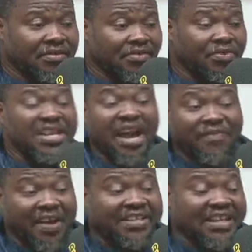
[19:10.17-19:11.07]
We are
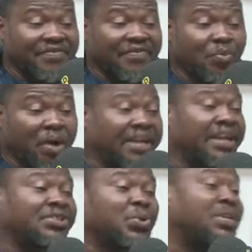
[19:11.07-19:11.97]
Afarijan Fimua,
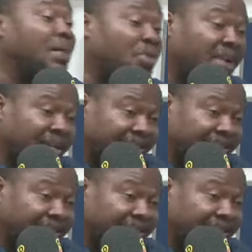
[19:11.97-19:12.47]
there is no democracy.